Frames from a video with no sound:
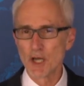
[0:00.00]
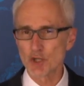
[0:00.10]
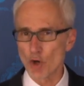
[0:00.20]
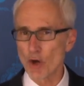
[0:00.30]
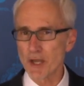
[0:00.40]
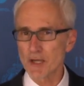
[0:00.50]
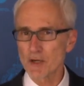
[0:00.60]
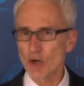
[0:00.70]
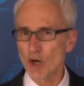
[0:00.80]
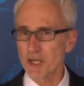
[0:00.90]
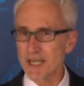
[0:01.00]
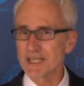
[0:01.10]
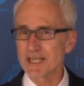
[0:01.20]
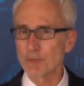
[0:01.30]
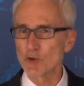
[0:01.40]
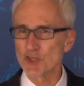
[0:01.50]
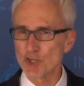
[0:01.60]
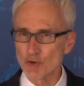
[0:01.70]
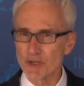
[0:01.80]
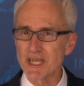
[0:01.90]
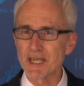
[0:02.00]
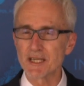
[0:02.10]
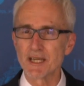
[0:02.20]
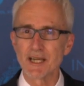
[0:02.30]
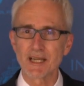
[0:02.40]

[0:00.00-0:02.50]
Drawing on Interpol's unique